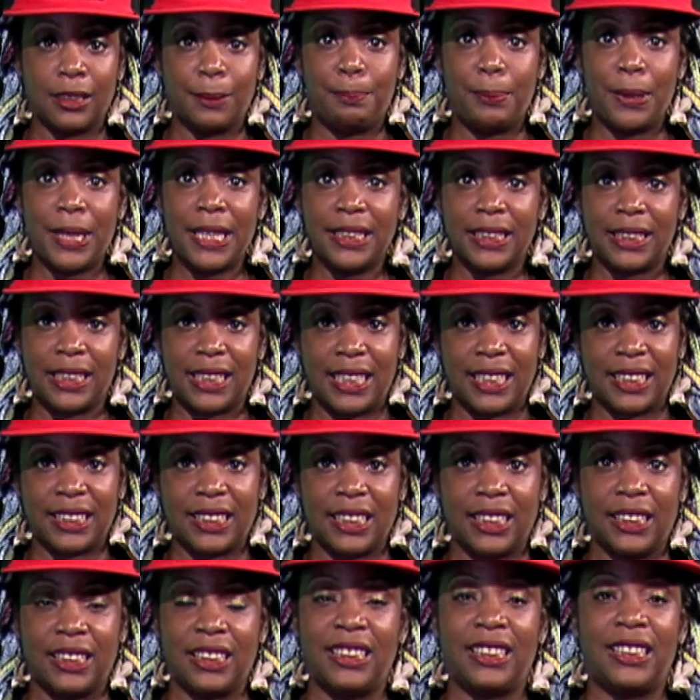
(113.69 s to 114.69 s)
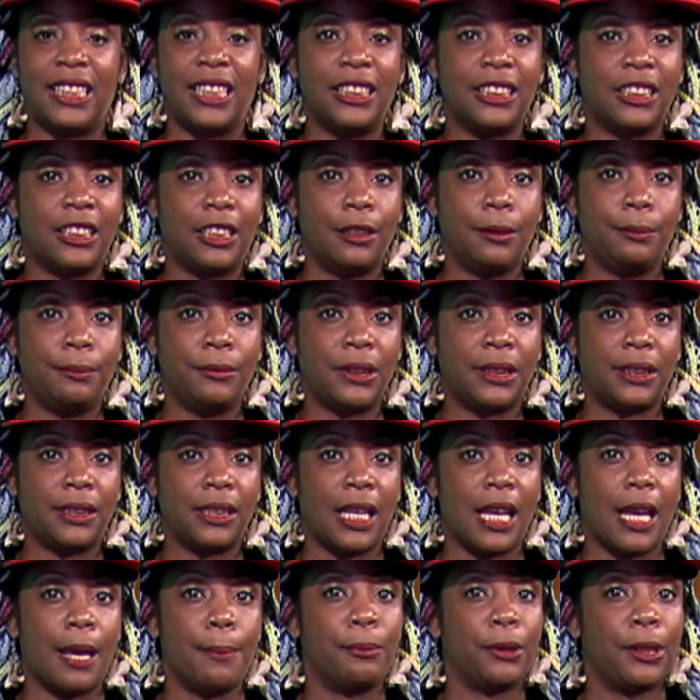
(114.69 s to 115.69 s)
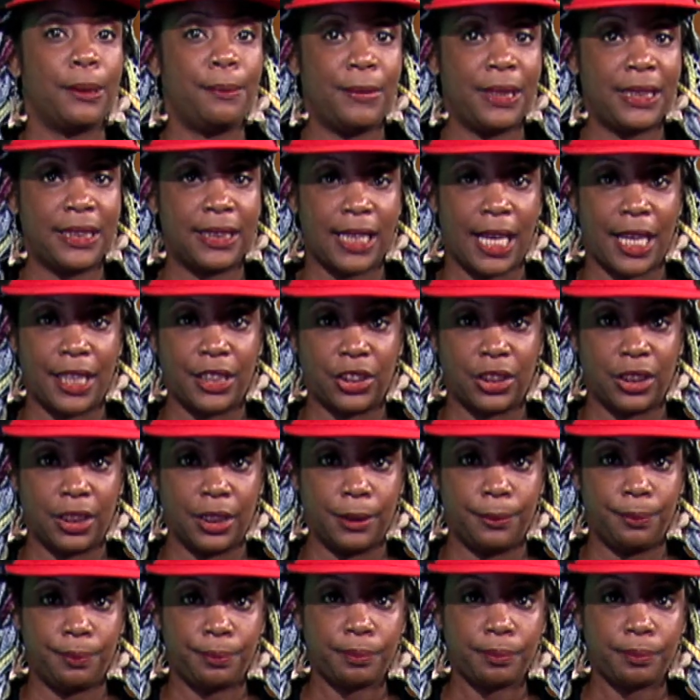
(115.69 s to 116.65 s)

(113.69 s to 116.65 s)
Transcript: business, and systems implementation.